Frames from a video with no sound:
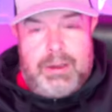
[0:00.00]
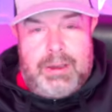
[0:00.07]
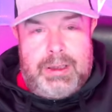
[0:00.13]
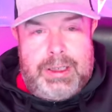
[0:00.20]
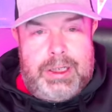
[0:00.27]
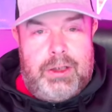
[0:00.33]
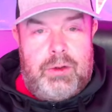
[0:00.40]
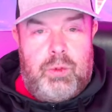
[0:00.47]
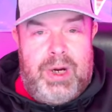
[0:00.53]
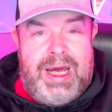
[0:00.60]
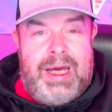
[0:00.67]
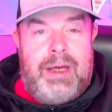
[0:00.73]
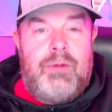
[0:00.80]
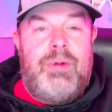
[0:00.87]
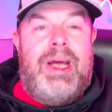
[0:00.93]
Either
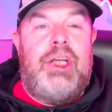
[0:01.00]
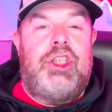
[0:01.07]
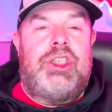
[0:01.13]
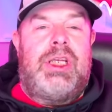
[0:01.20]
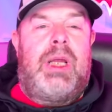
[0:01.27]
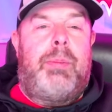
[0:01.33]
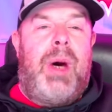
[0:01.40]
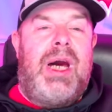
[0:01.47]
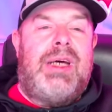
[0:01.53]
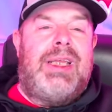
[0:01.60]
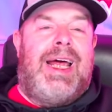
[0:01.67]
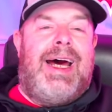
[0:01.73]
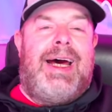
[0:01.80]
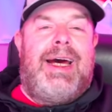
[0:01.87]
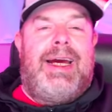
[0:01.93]
way, Rangers on the puck
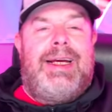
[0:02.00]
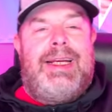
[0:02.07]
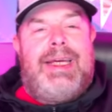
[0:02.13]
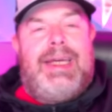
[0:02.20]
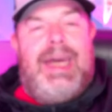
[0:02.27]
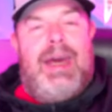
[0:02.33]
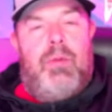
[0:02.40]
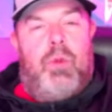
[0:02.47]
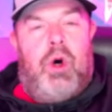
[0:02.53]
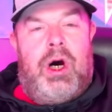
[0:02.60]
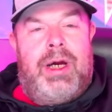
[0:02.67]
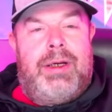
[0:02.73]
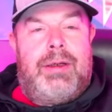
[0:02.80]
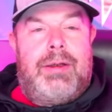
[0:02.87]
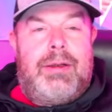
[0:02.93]
line in game
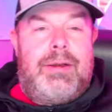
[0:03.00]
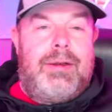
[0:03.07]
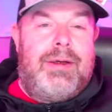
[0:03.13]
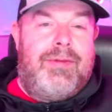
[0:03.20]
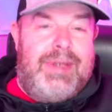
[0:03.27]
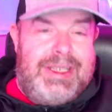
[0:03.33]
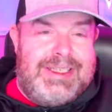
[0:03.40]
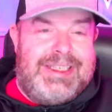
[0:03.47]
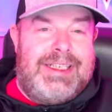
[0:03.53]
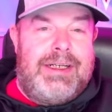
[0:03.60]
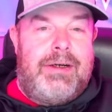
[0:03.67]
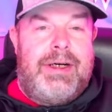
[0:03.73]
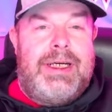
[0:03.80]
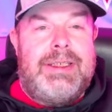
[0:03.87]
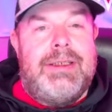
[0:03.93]
one of this
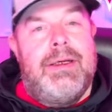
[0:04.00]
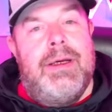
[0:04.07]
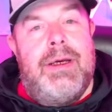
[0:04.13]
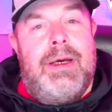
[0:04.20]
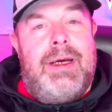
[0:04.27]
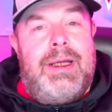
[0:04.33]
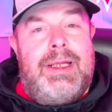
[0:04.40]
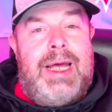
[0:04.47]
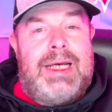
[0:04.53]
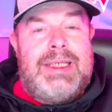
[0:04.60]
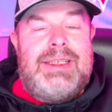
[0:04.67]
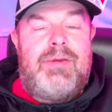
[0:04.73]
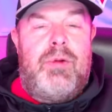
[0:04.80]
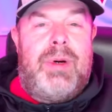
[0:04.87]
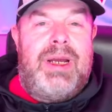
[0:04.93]
series. Thanks
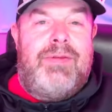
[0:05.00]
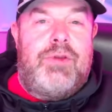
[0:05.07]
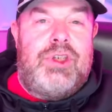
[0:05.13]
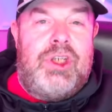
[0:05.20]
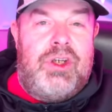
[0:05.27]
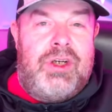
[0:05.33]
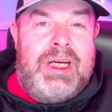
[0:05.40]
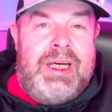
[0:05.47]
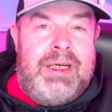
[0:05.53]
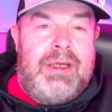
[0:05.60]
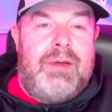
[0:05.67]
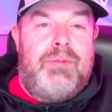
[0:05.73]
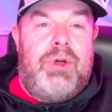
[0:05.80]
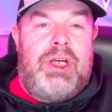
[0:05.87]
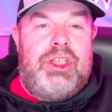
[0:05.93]
everybody for tuning in.
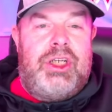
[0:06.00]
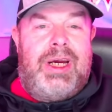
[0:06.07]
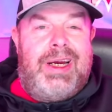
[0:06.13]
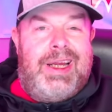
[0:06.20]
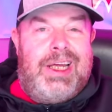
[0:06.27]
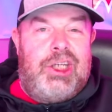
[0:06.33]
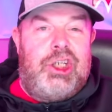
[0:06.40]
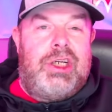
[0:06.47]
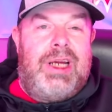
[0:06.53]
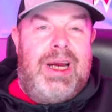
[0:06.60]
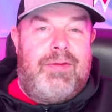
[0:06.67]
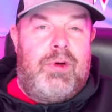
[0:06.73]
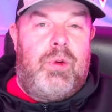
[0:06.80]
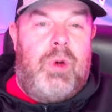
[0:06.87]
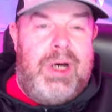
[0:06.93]
Appreciate each and
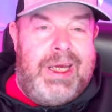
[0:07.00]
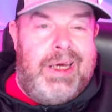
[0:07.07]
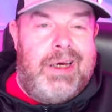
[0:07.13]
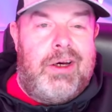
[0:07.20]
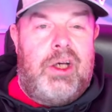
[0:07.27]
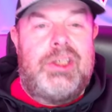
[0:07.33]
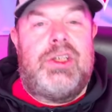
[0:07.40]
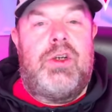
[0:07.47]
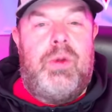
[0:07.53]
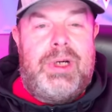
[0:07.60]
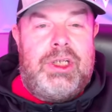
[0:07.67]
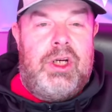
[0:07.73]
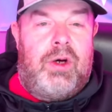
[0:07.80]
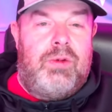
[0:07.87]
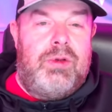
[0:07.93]
every one of you. Also, quick
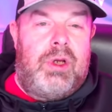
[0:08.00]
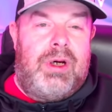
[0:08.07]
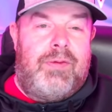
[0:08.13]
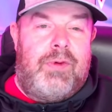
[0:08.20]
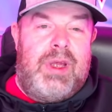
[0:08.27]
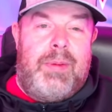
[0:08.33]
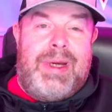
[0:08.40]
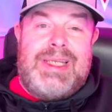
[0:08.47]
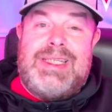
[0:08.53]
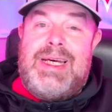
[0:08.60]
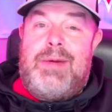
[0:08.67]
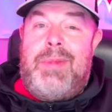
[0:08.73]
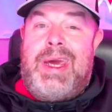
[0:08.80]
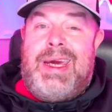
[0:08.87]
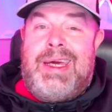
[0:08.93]
note, looking for the bets
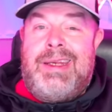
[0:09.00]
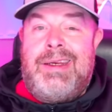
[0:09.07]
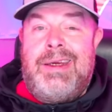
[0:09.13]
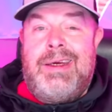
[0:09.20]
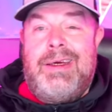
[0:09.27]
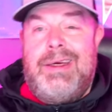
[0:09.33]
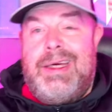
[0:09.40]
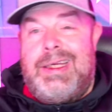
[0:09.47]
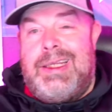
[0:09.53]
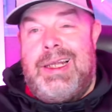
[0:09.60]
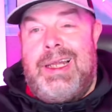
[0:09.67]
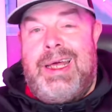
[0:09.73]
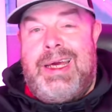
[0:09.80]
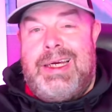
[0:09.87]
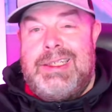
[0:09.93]
I'm making? Hit the
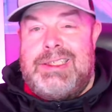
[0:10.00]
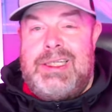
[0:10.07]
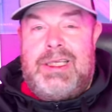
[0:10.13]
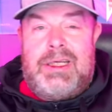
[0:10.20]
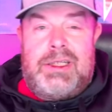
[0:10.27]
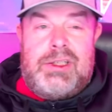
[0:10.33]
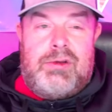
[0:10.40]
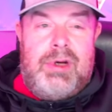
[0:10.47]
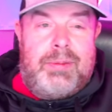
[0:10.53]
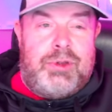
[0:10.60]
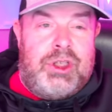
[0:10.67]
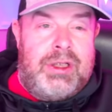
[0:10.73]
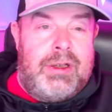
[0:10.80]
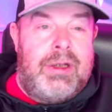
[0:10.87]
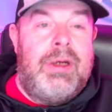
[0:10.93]
link. It's in the
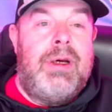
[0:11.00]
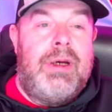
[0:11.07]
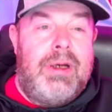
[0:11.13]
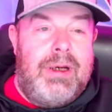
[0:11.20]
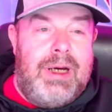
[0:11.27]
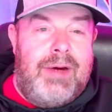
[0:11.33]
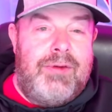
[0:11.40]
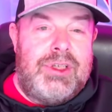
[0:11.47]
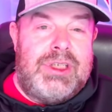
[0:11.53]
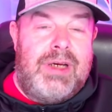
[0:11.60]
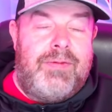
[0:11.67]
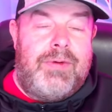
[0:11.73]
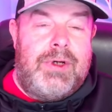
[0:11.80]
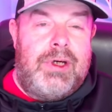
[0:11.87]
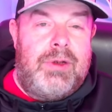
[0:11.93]
description. Have
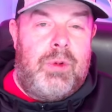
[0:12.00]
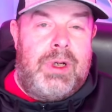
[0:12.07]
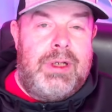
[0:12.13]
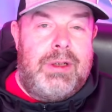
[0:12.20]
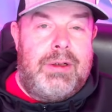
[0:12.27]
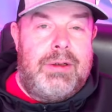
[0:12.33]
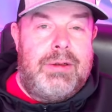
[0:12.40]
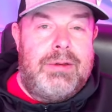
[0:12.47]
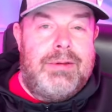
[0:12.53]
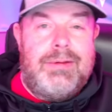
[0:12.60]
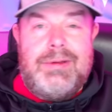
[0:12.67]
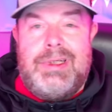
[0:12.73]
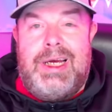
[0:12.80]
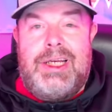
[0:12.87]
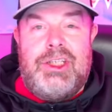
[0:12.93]
yourself a good one.
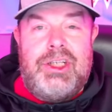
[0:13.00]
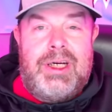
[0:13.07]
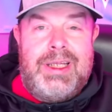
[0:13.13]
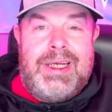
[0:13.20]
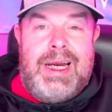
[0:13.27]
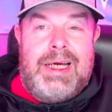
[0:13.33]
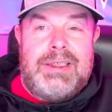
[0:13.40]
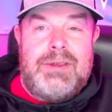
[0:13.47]
Catch you on the next